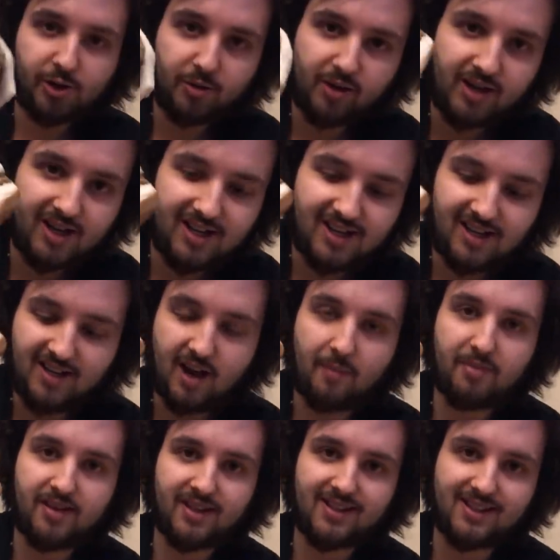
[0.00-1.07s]
Also gonna heat
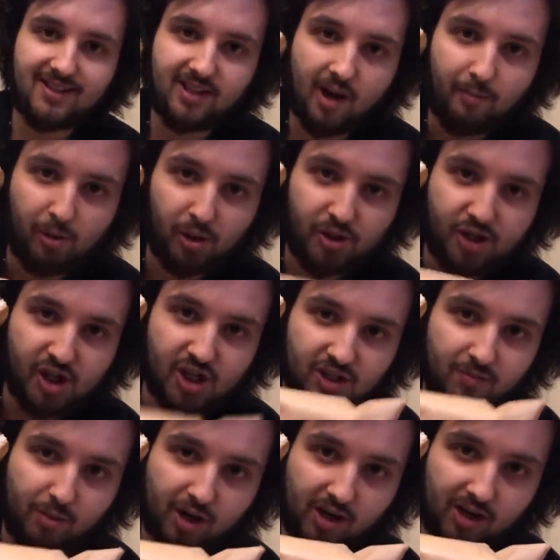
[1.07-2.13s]
up this double
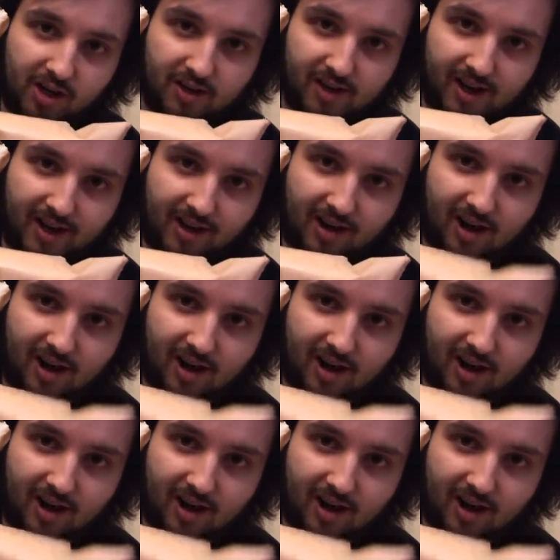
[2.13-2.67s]
cheeseburger that I